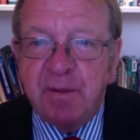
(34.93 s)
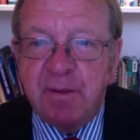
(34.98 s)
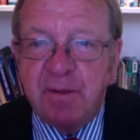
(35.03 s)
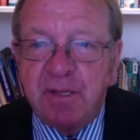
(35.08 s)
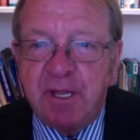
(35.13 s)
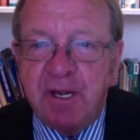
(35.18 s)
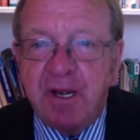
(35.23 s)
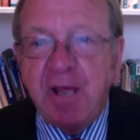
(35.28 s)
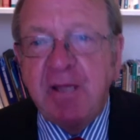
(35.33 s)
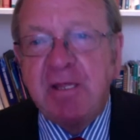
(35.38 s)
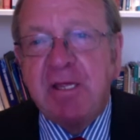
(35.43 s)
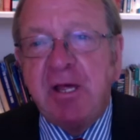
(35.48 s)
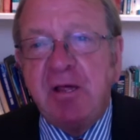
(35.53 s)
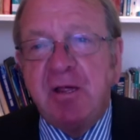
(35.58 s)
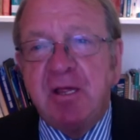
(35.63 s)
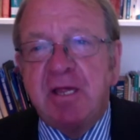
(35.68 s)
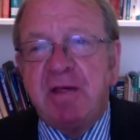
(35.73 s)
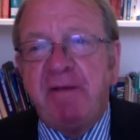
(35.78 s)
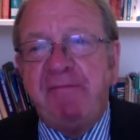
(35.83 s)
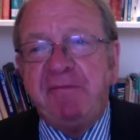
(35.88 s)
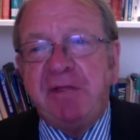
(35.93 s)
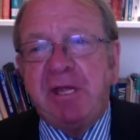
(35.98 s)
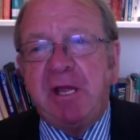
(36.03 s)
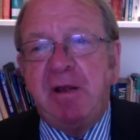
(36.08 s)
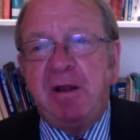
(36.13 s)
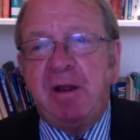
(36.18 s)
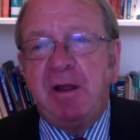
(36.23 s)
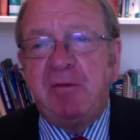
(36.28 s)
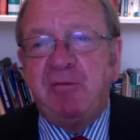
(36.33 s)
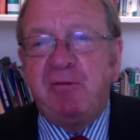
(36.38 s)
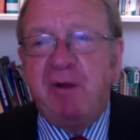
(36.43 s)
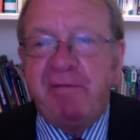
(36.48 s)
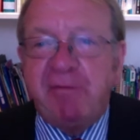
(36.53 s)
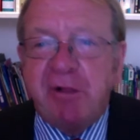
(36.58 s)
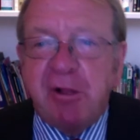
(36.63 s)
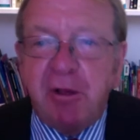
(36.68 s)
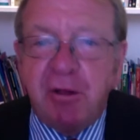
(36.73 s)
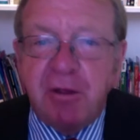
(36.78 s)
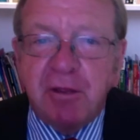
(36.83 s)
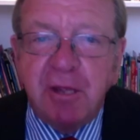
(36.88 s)
The 1979
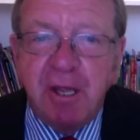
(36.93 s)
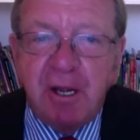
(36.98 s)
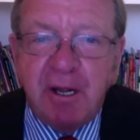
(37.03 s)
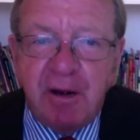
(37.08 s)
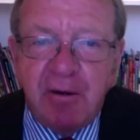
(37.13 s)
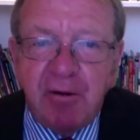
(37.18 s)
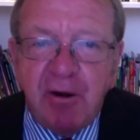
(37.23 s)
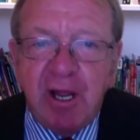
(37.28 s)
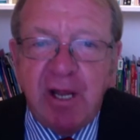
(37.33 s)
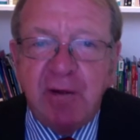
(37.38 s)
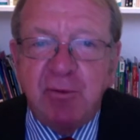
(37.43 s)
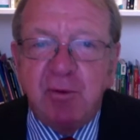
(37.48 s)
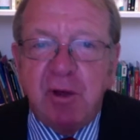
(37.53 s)
revolution in Iran,